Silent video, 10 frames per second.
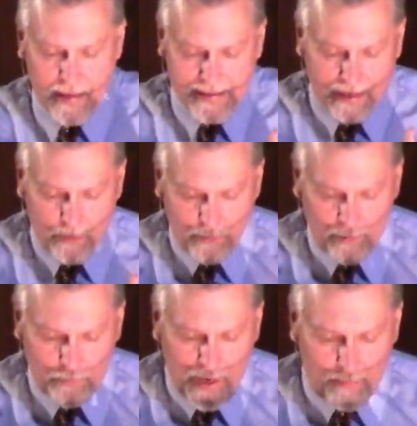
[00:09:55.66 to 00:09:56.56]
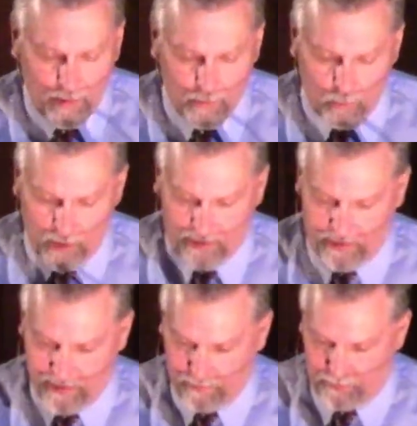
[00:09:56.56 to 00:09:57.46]
Now, there was a problem
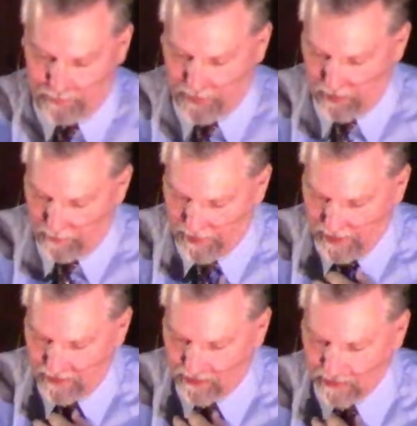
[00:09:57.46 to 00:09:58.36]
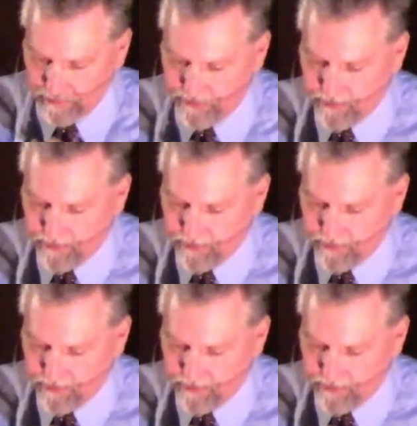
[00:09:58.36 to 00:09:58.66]
with the pyramids.